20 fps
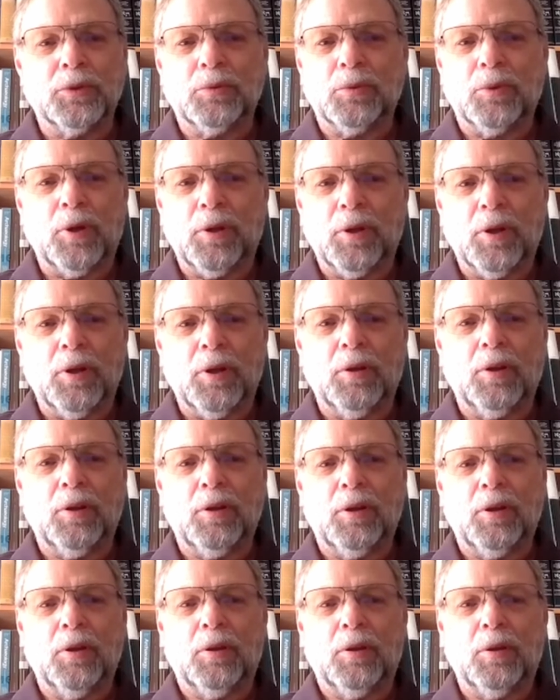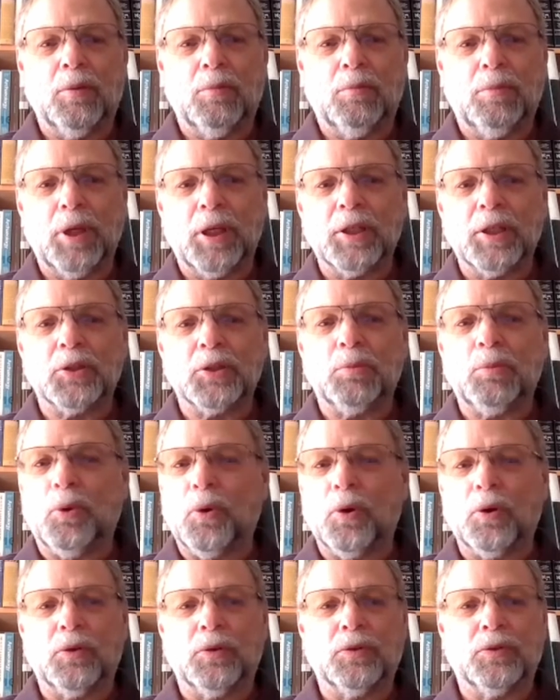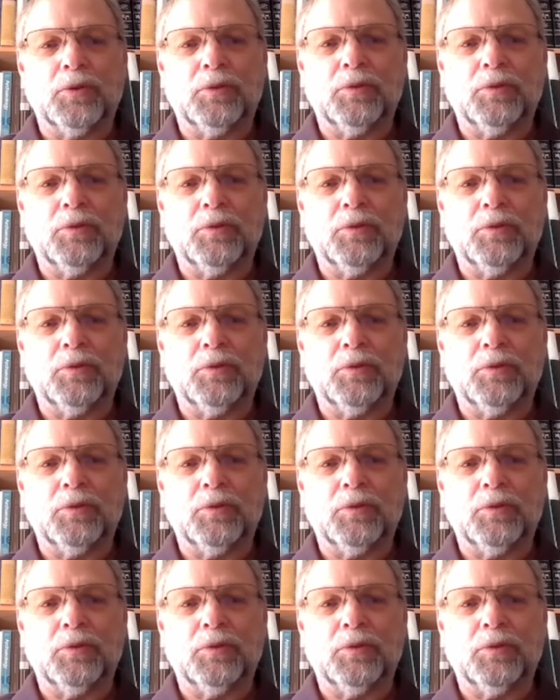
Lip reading: one of the biggest supporters